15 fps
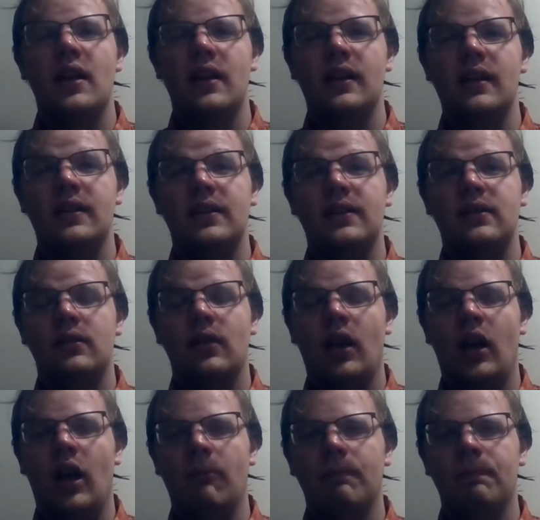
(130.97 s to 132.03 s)
It is
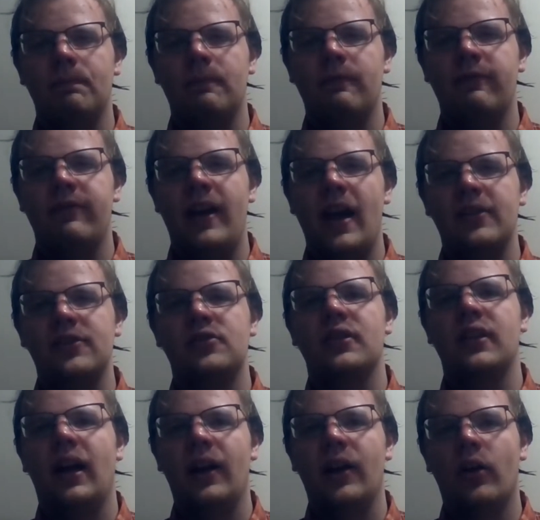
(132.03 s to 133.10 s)
faster and
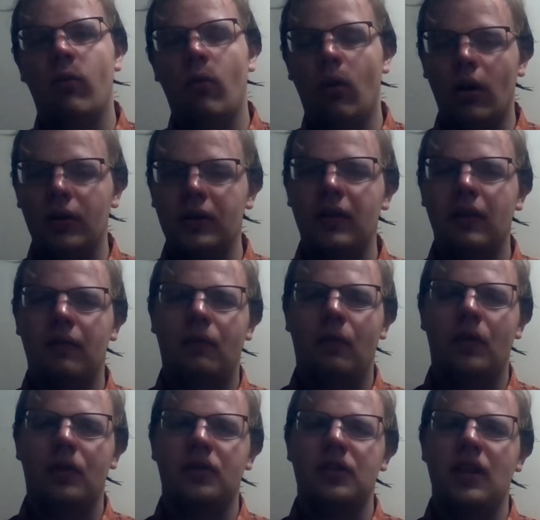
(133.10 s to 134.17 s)
higher quality than
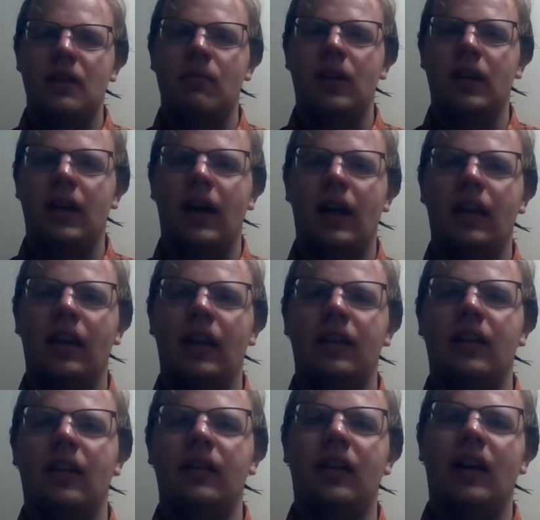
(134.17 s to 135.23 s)
4G, but not,
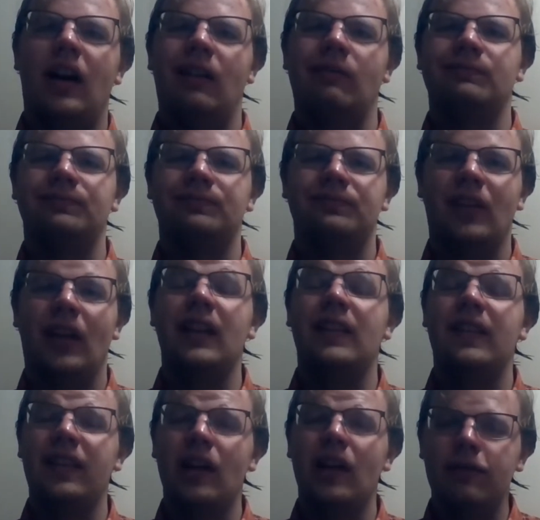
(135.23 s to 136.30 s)
it's
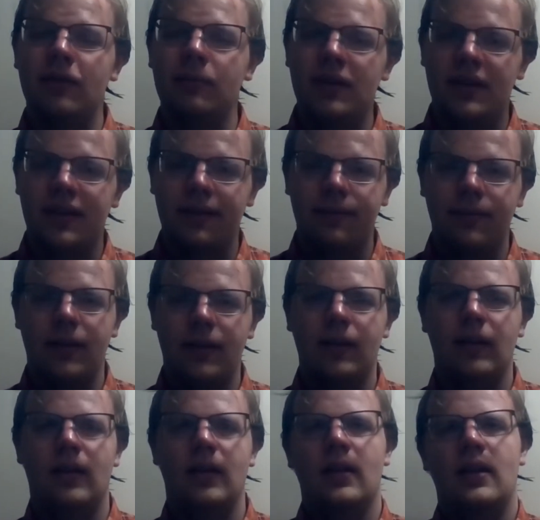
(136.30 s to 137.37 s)
enough to be different
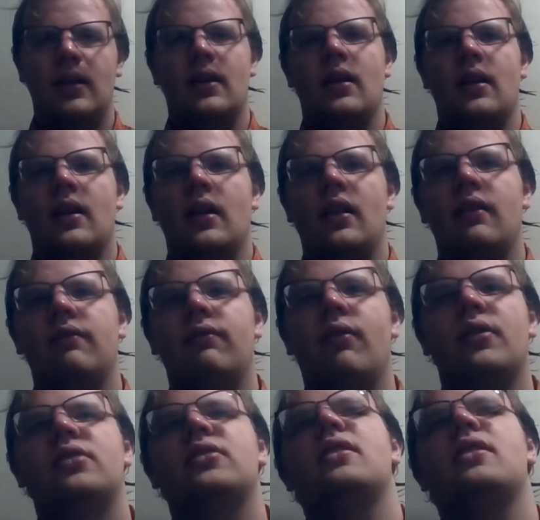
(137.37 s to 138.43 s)
than
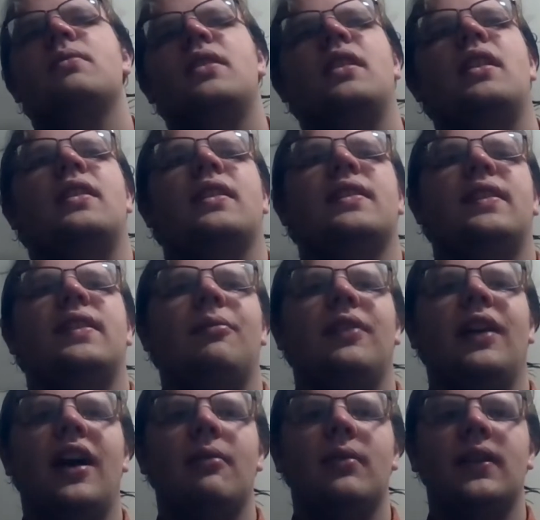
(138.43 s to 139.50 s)
4G, but then at the same
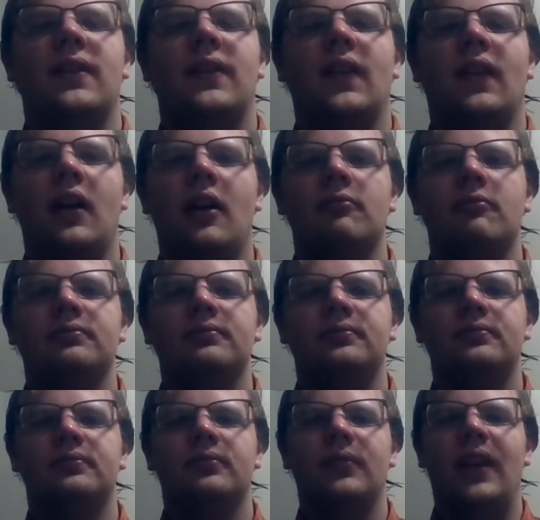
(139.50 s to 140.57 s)
time, it's
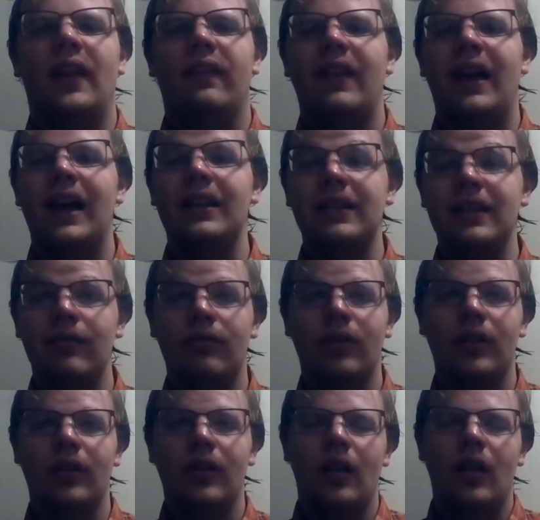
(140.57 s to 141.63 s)
not that different.